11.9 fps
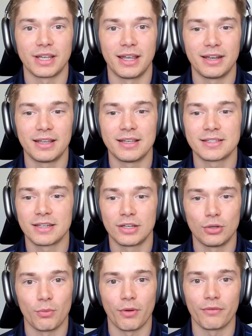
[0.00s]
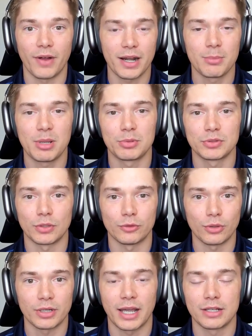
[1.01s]
You are inviting people to
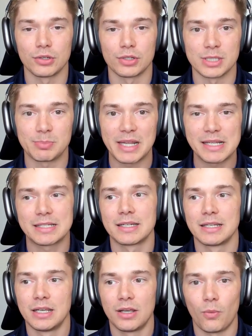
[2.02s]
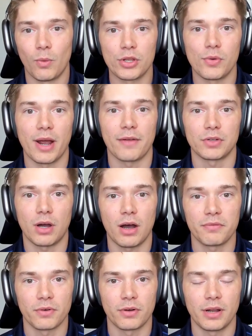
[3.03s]
look at your space, what you have to
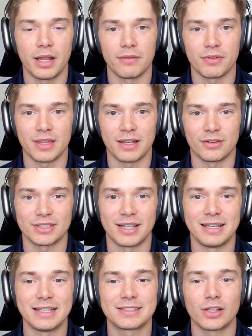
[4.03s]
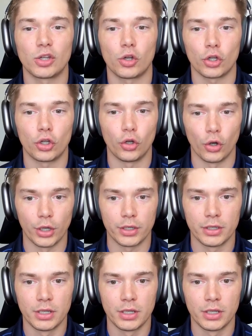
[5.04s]
offer, and everything else. It needs to look good.